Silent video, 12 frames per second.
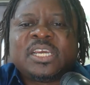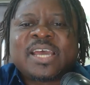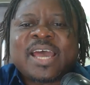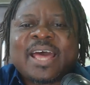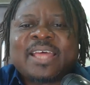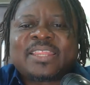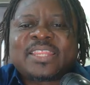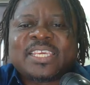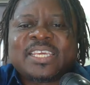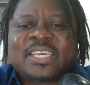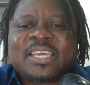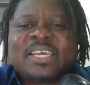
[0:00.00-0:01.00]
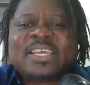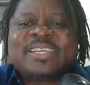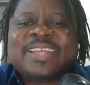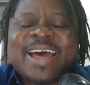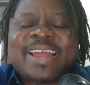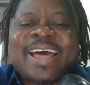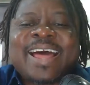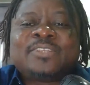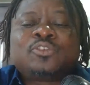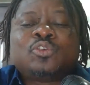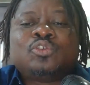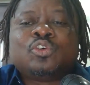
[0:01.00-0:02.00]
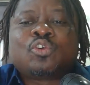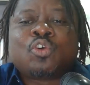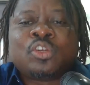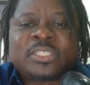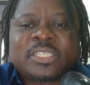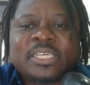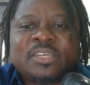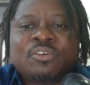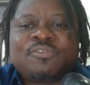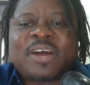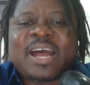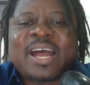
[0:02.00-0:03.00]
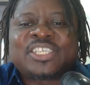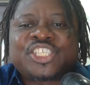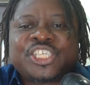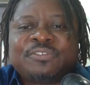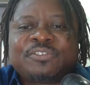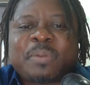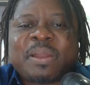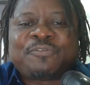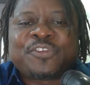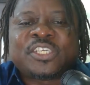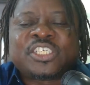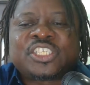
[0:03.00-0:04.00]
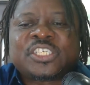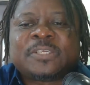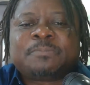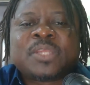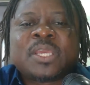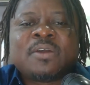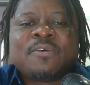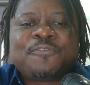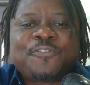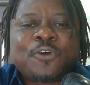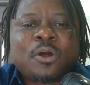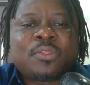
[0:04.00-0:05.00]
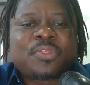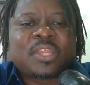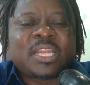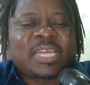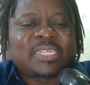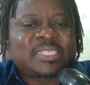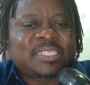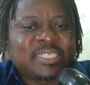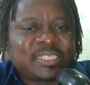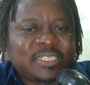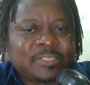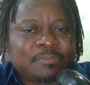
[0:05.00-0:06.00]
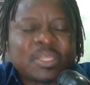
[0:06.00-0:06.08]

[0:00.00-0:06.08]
and think that Antonio Conte overachieved by finishing 4th last season.